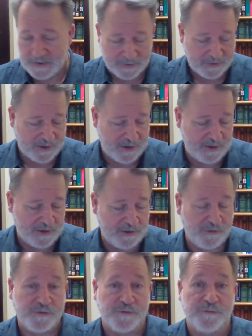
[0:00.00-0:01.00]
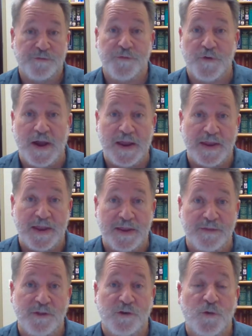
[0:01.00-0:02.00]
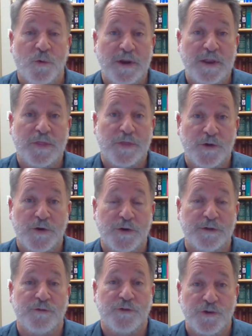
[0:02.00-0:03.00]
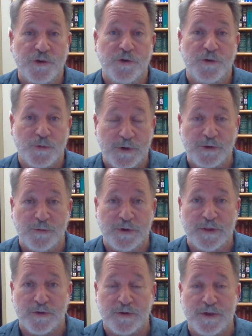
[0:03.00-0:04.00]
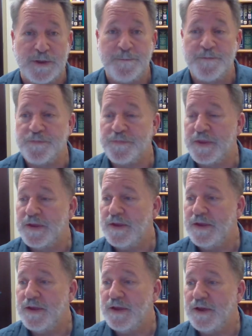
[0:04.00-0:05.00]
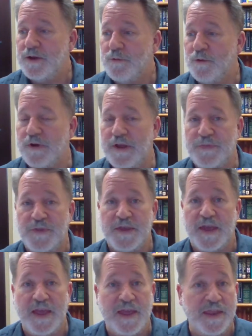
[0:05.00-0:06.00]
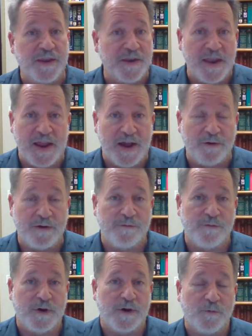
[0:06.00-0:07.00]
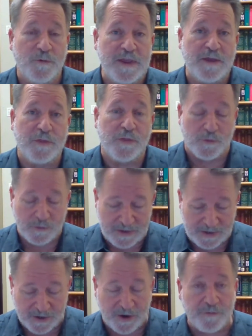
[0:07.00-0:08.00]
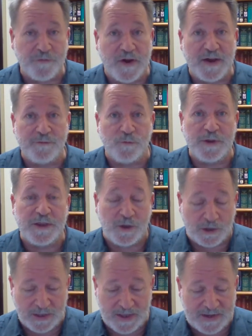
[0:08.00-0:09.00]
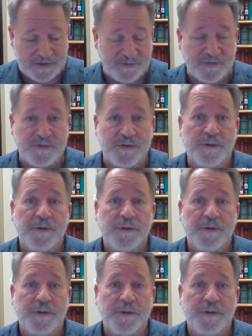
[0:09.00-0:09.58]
Today is Friday, the 23rd of June, 2023. We're at the end now of week 3 in our 5-week class.